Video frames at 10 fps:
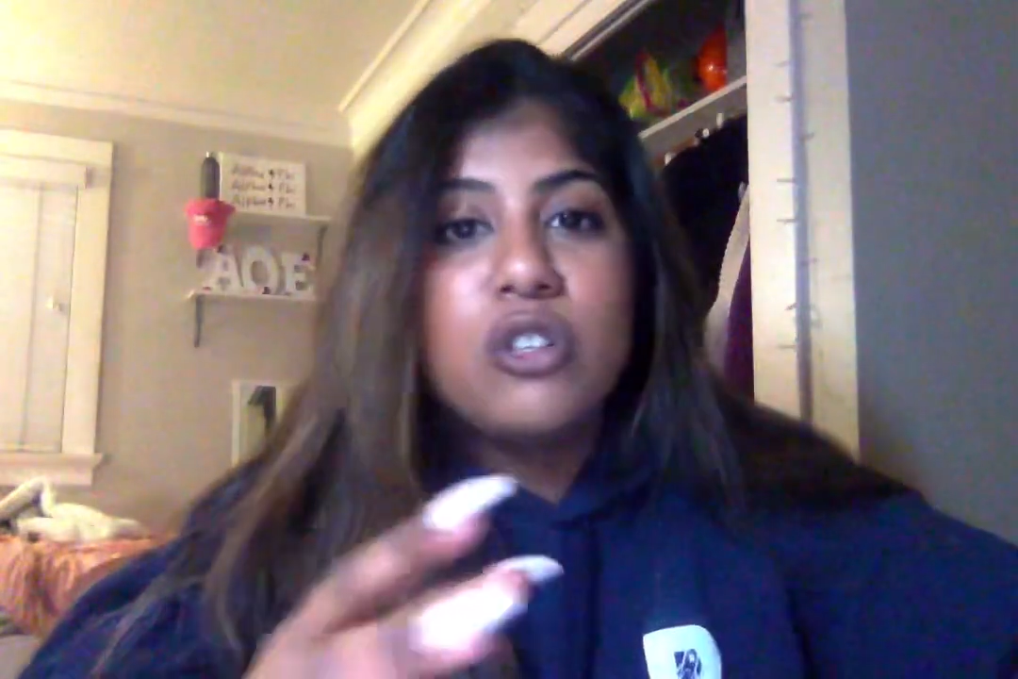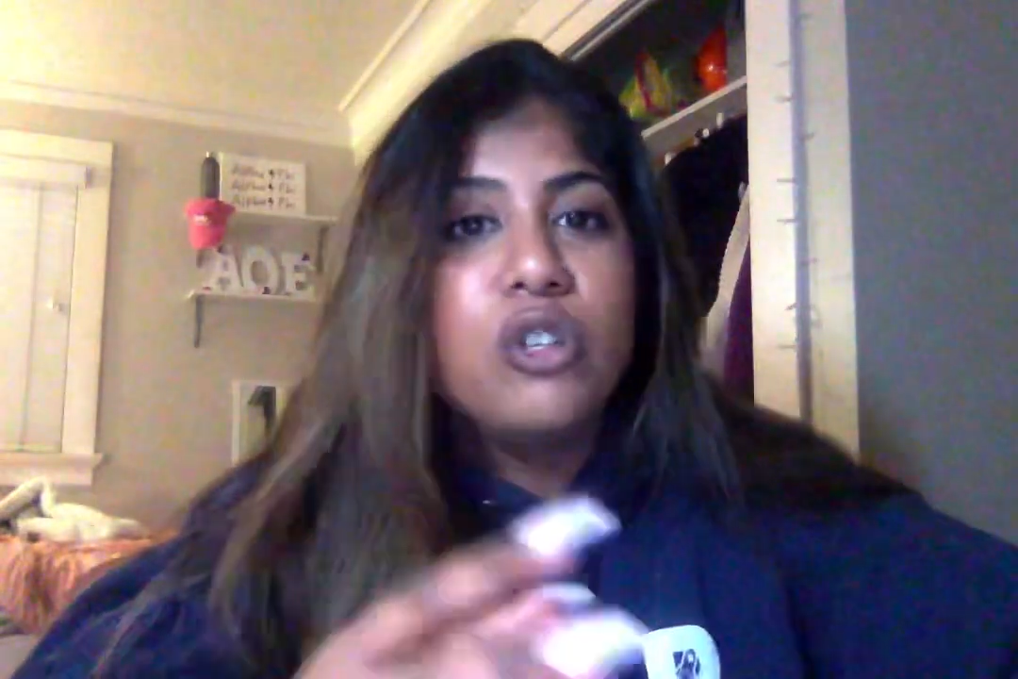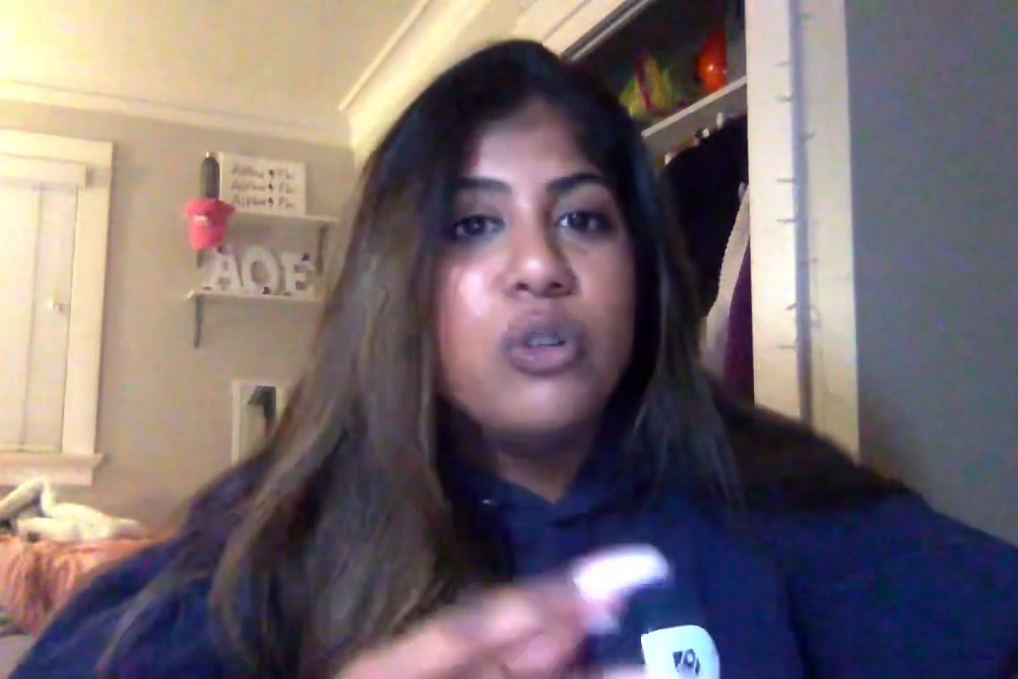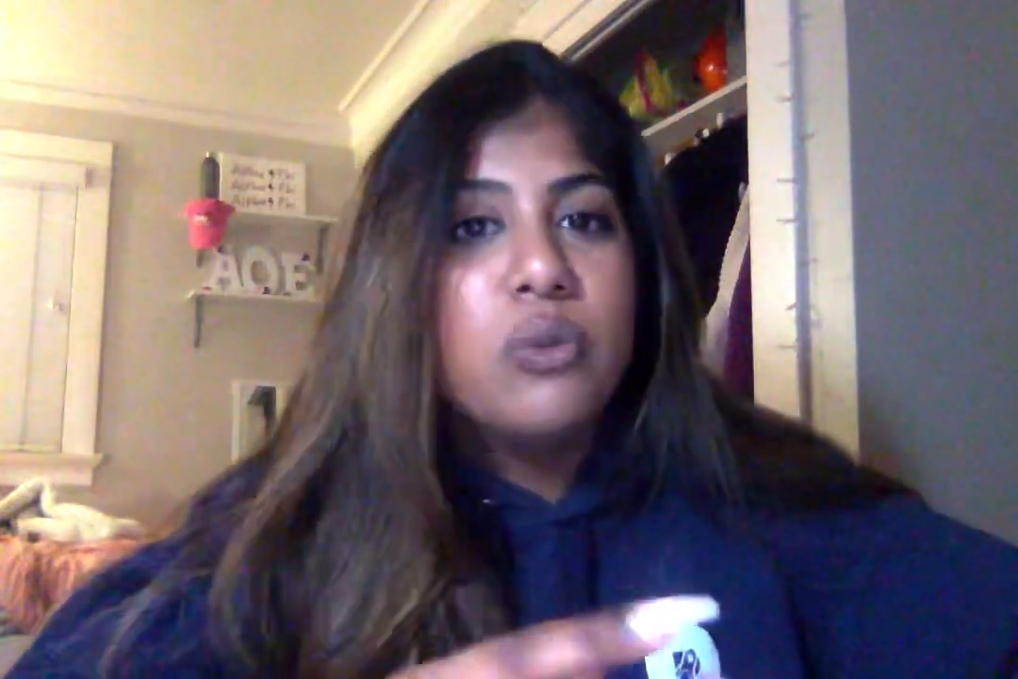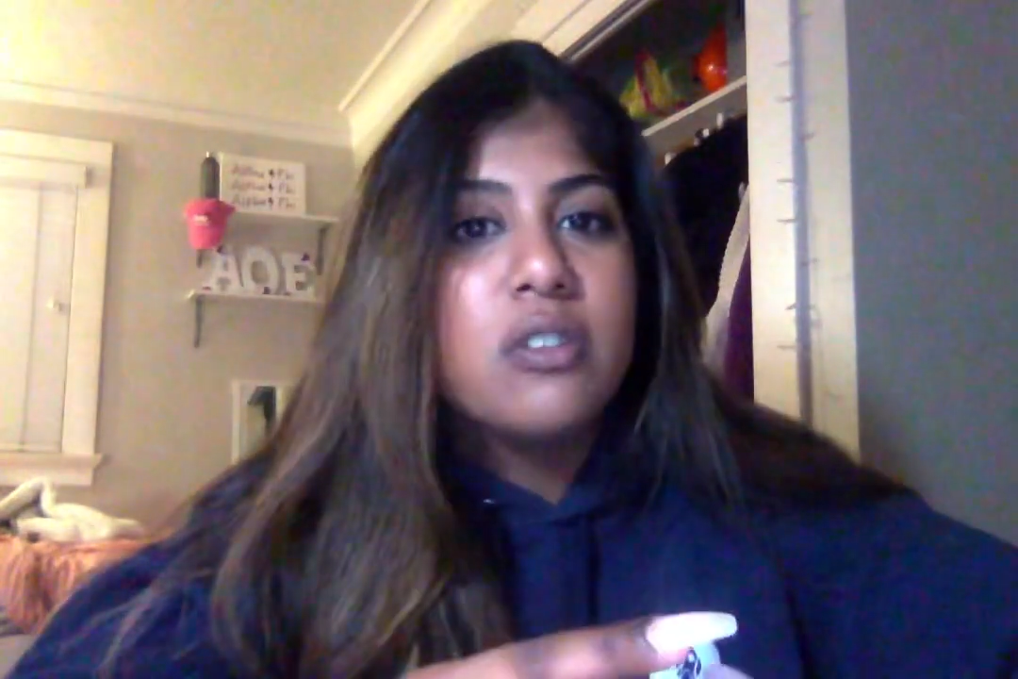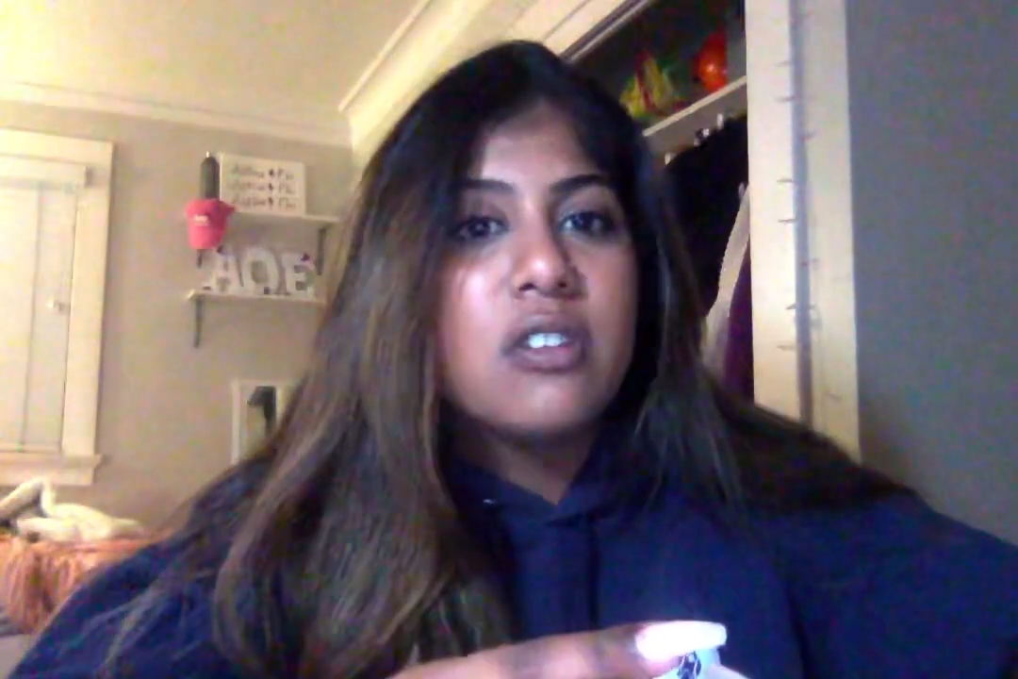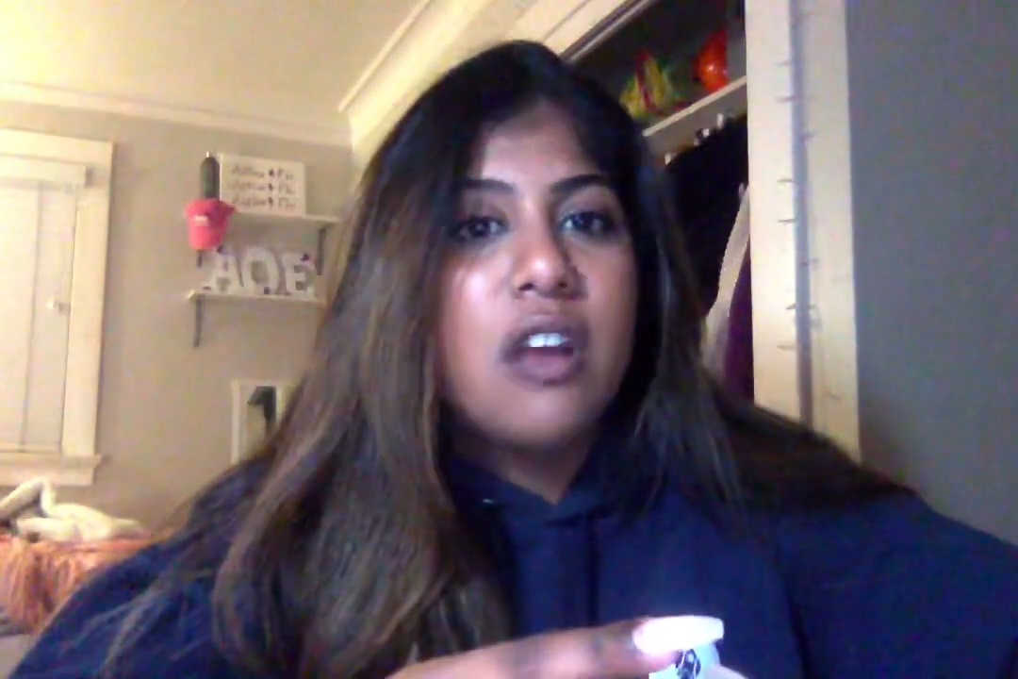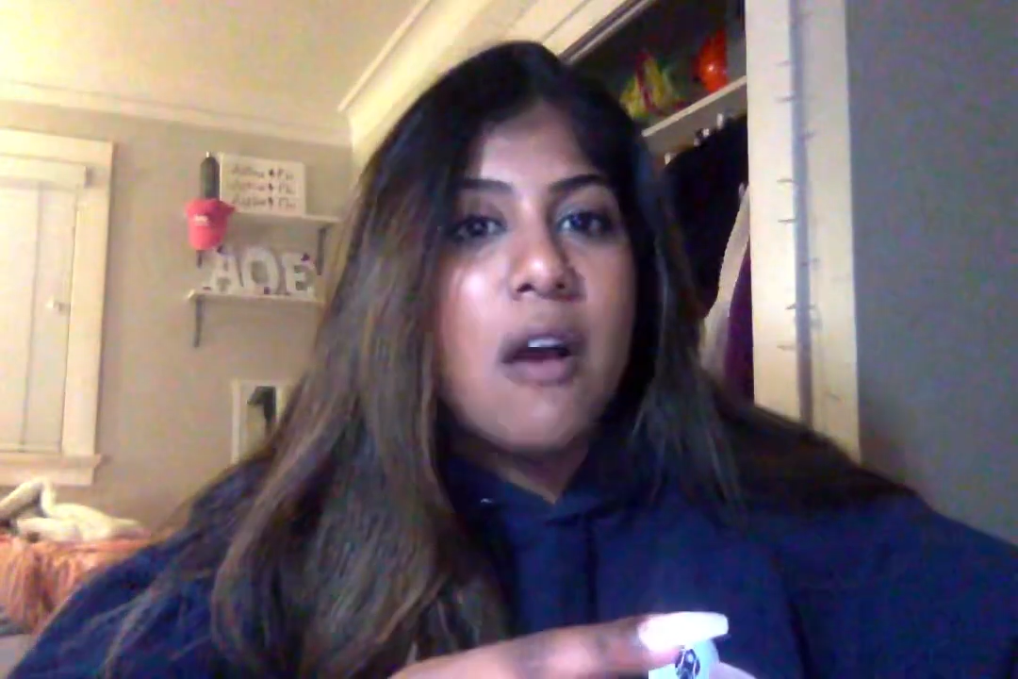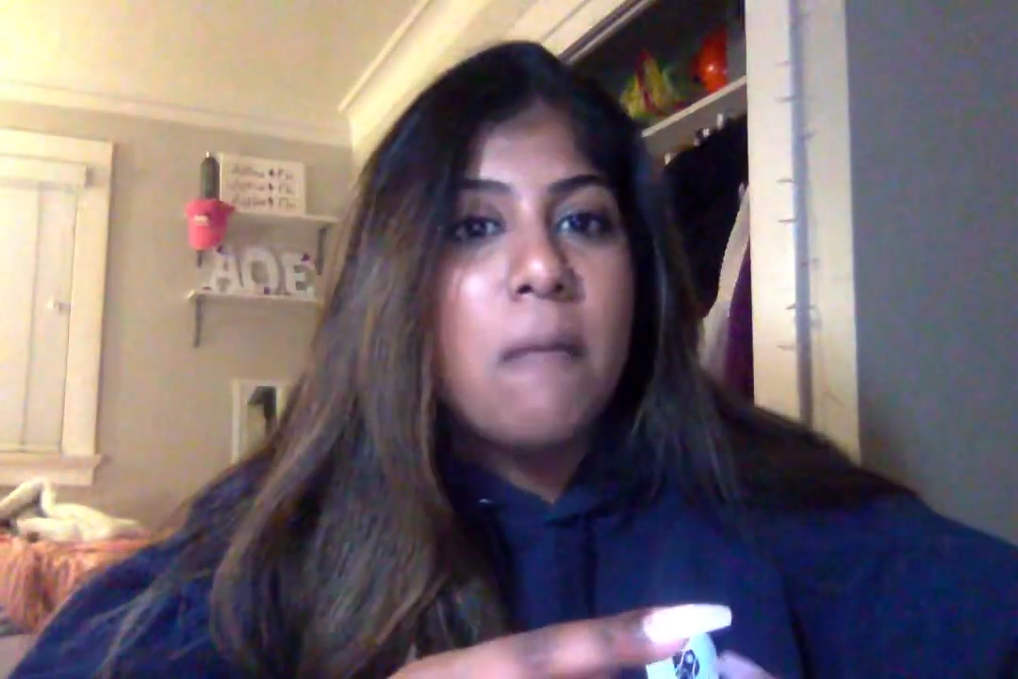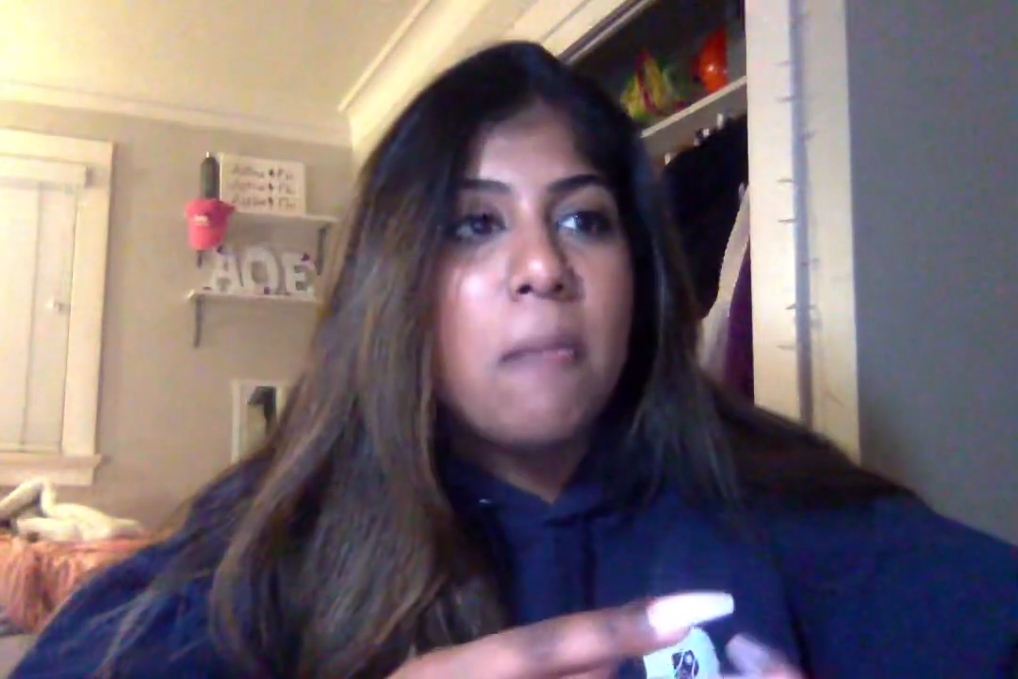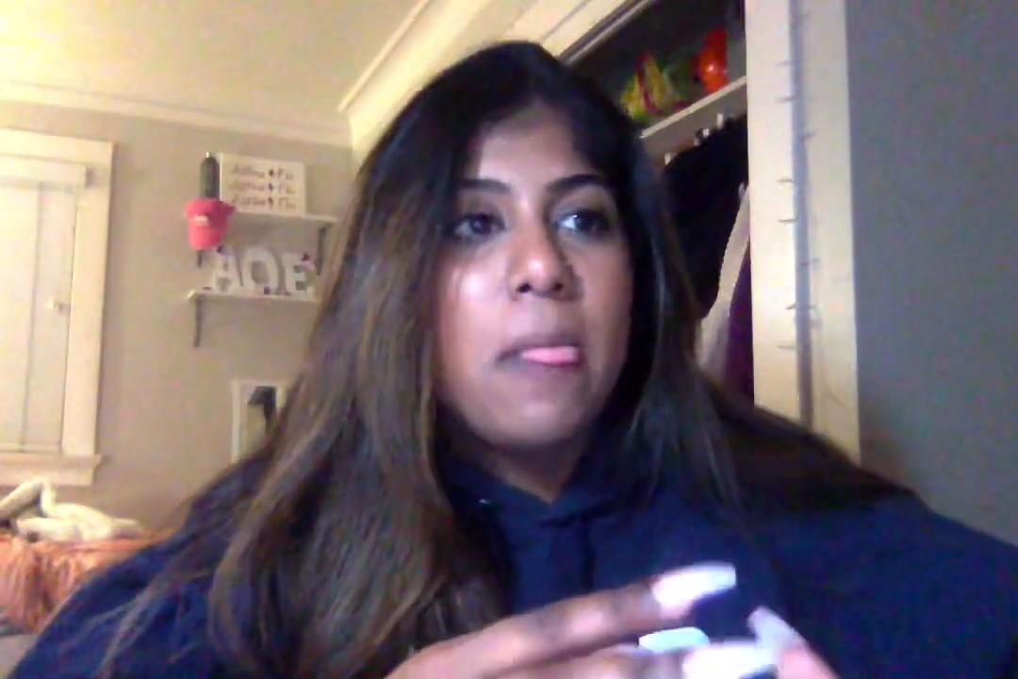used a